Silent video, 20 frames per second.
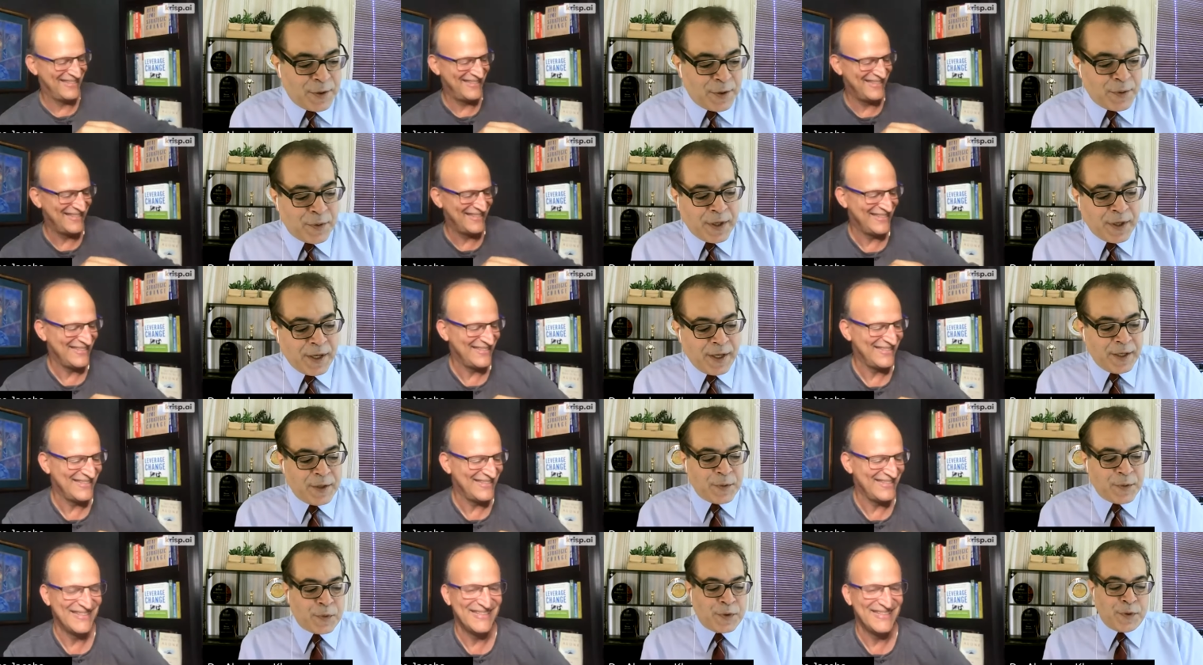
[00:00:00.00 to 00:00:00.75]

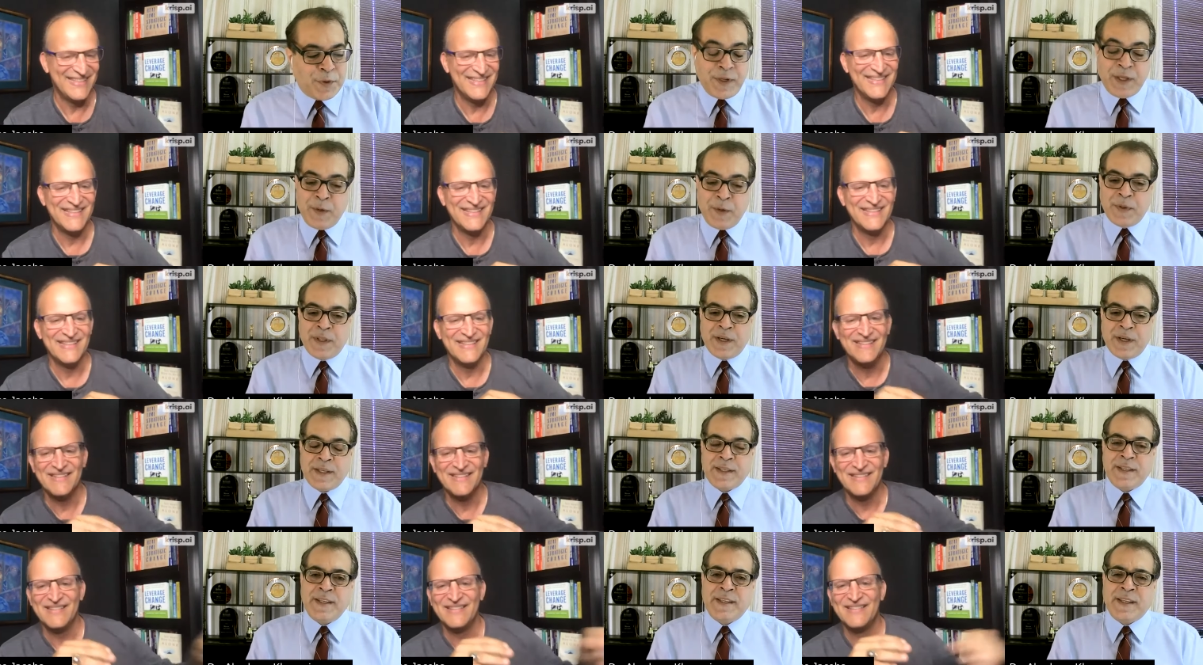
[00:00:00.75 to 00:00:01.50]
Speaker 1: tonight or today with
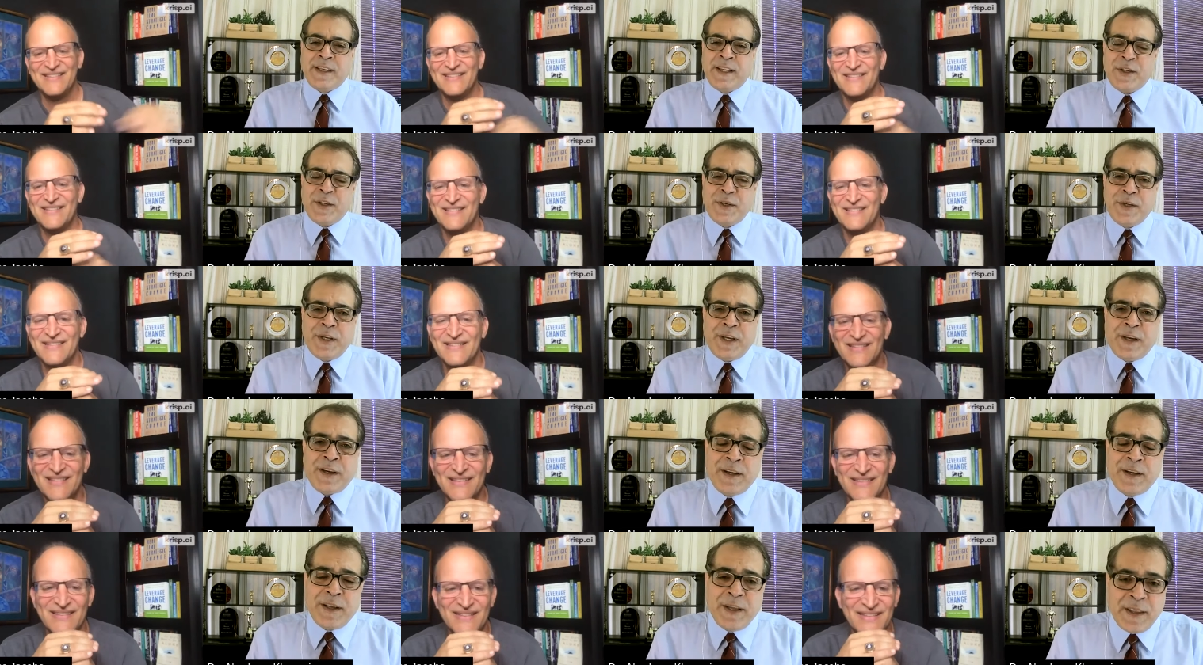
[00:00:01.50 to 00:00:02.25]
us. He's going to
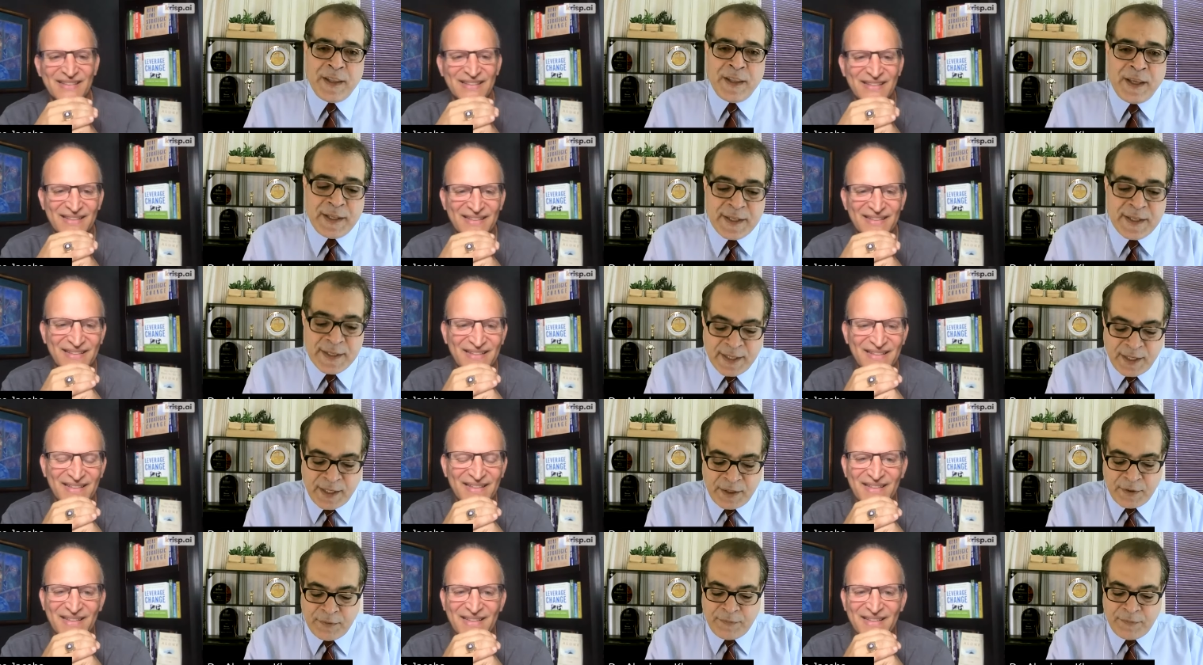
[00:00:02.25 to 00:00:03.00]
share the
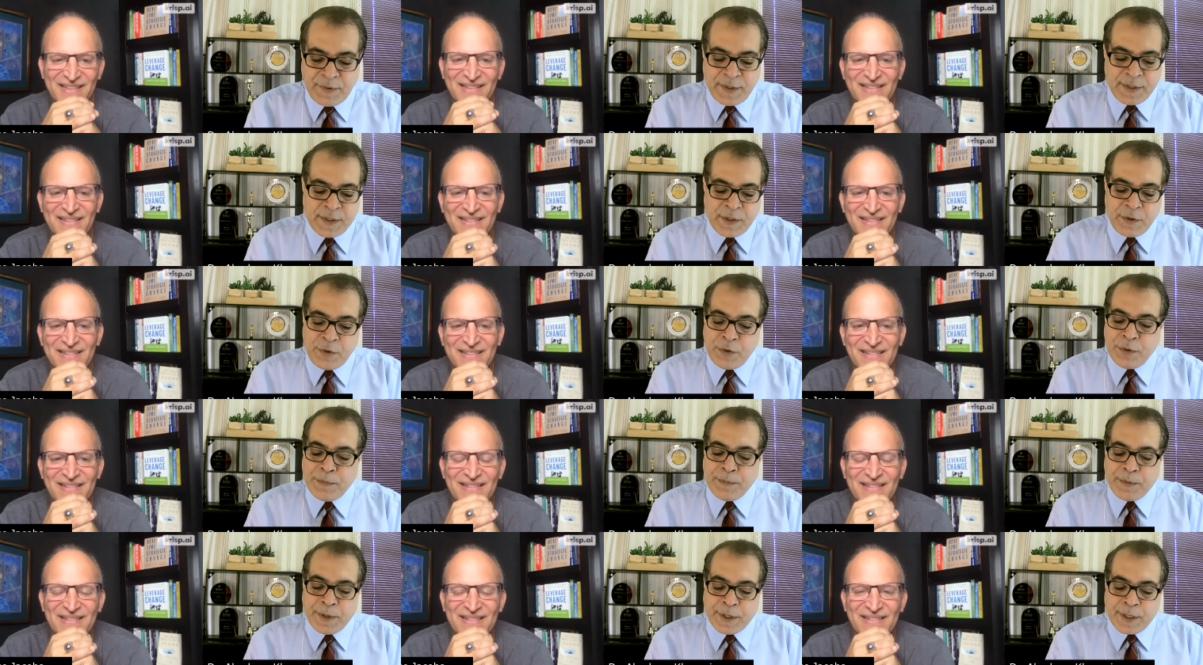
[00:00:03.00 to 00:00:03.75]
insight of his
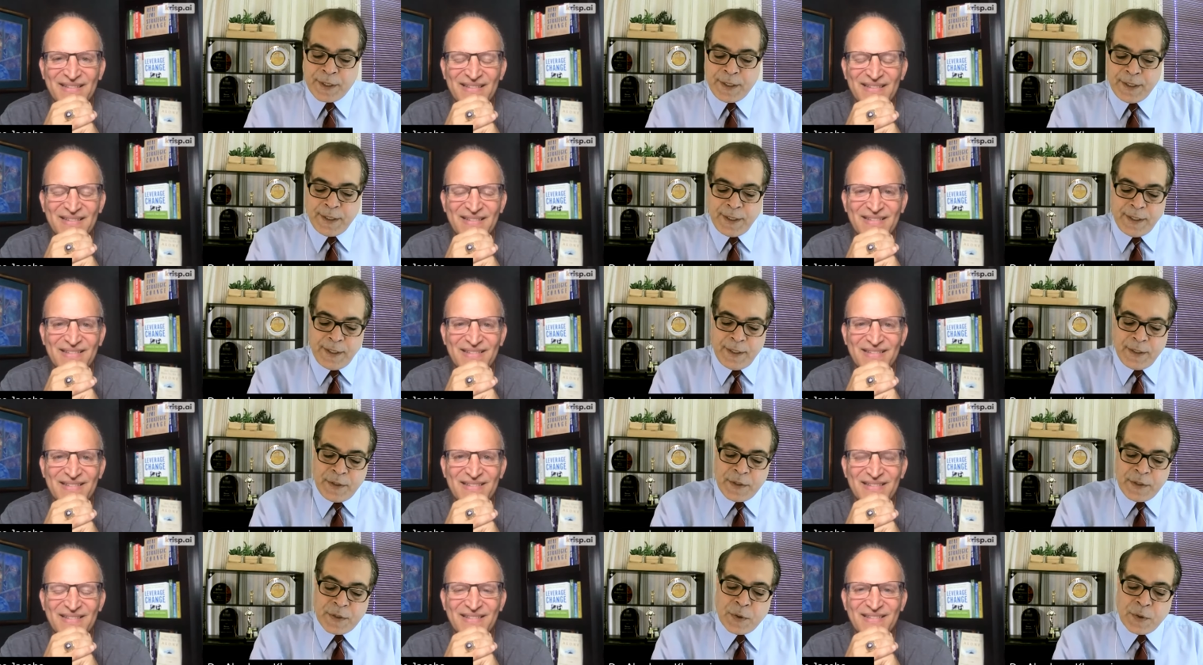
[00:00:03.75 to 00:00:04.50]
new book.
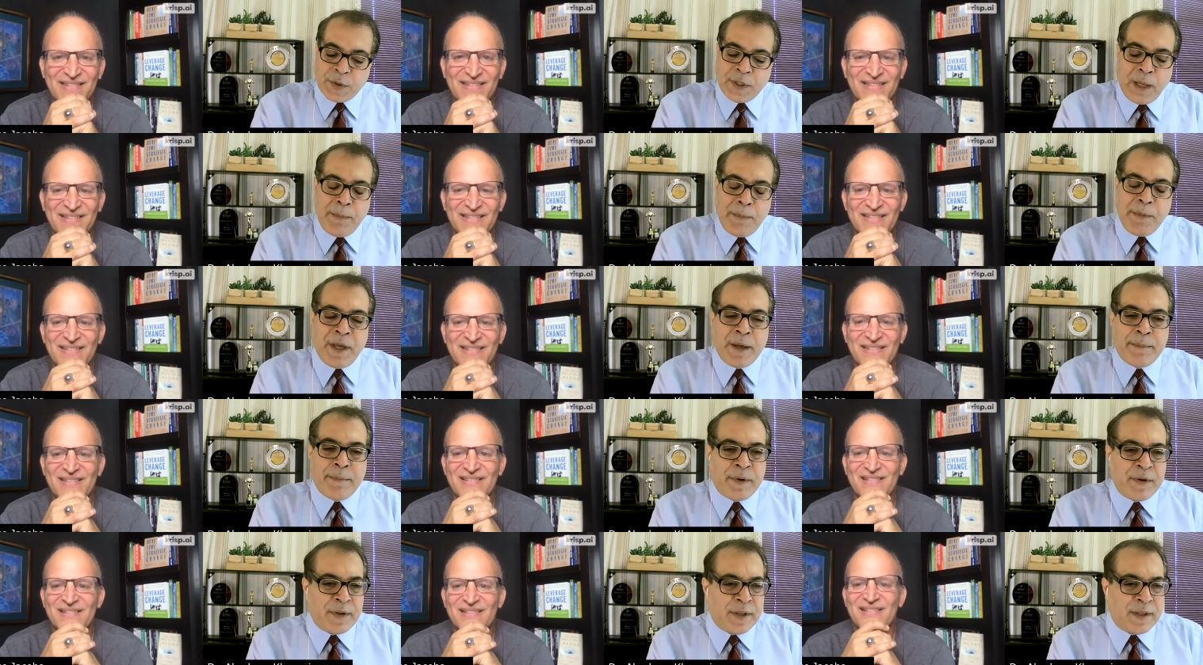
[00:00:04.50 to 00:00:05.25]
So tell me
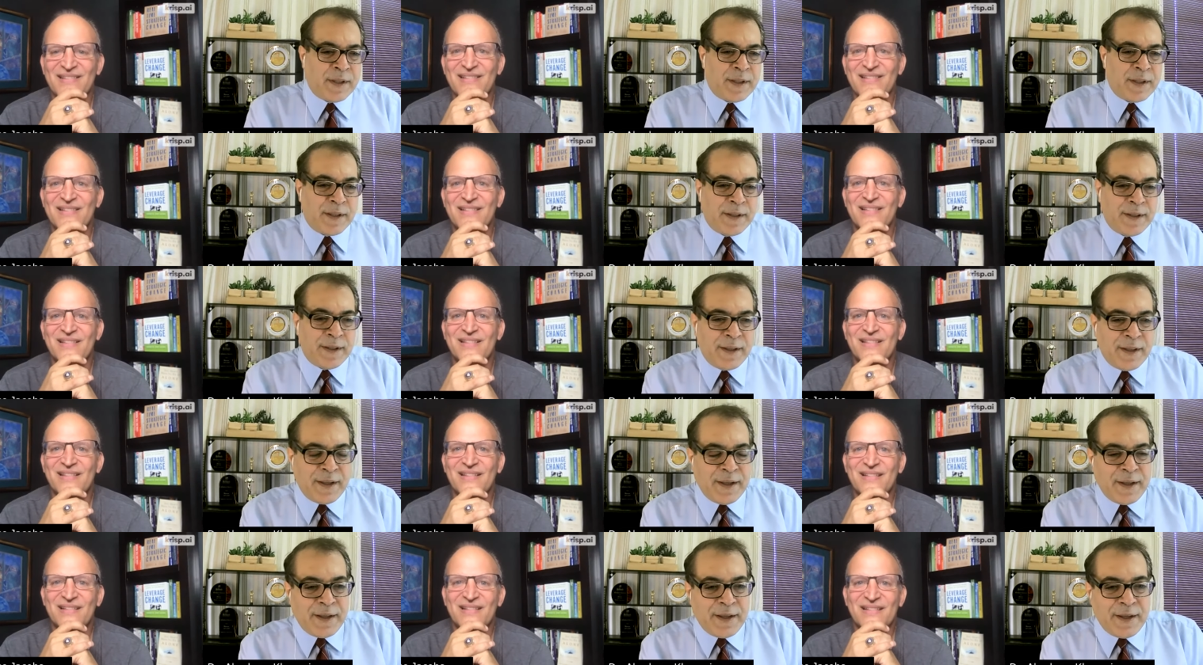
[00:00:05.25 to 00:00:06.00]
about.
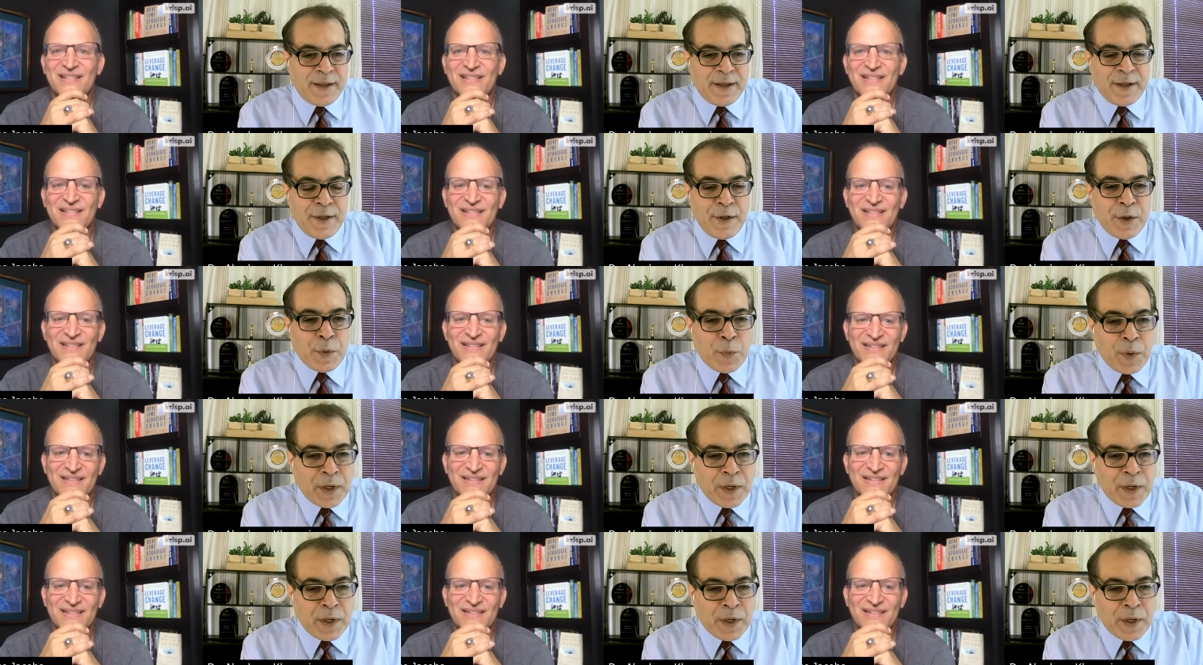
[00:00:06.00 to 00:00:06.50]
You're